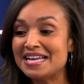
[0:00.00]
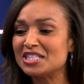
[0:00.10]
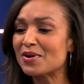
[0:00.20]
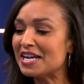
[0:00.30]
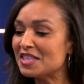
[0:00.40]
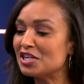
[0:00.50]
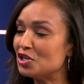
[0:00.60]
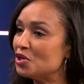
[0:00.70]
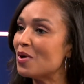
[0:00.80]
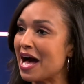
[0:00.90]
Is there anything
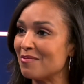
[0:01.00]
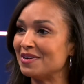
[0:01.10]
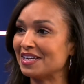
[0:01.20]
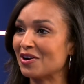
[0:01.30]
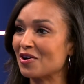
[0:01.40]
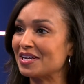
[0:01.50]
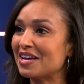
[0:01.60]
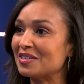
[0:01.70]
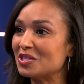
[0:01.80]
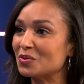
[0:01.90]
new happening in Harnett
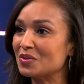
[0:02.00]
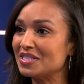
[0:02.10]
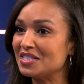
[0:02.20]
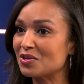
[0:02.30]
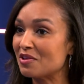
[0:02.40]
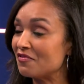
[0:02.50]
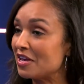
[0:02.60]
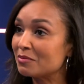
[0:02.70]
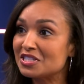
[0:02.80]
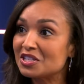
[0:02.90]
County Schools this year that
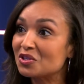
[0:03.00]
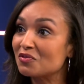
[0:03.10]
families can look